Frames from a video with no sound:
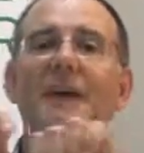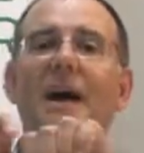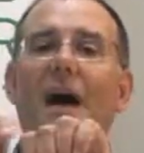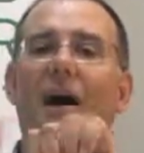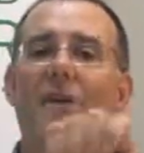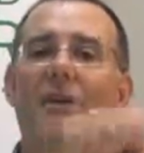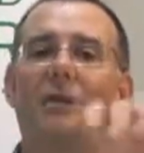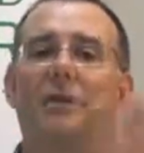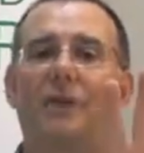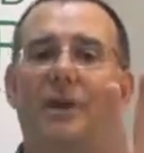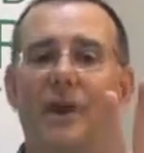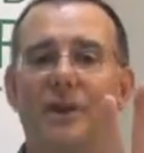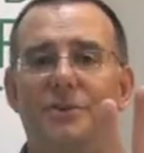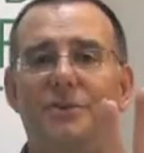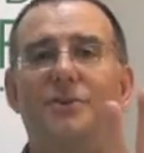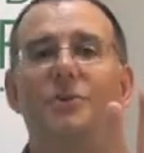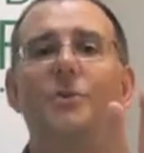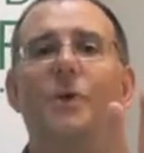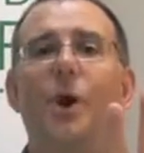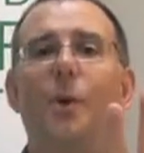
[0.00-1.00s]
how to create
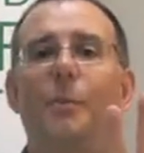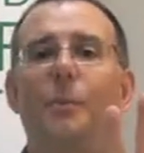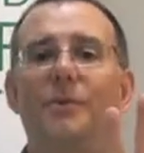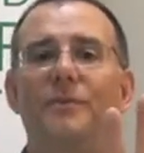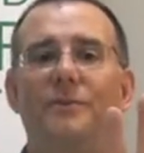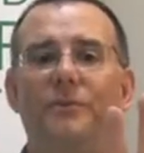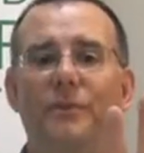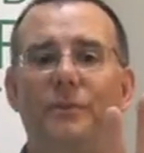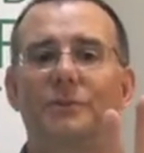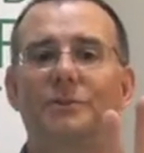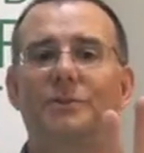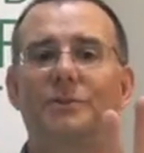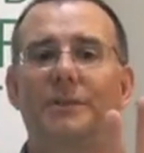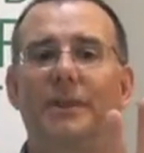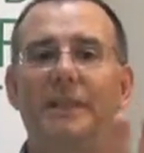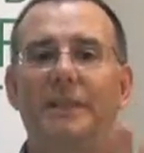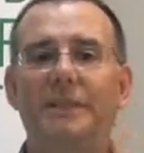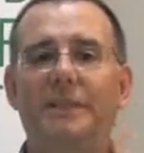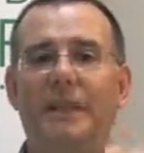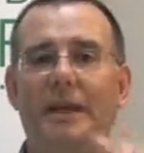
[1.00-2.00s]
2 open full
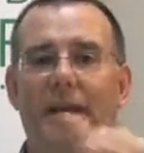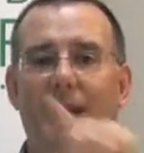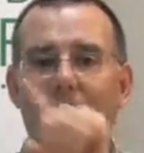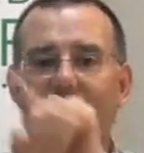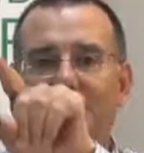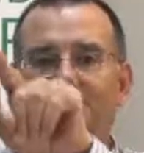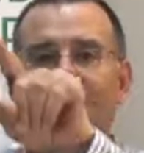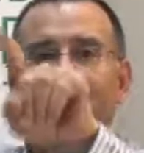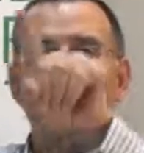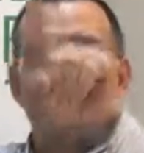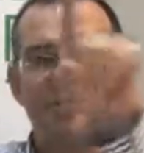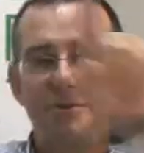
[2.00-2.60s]
screen tabs.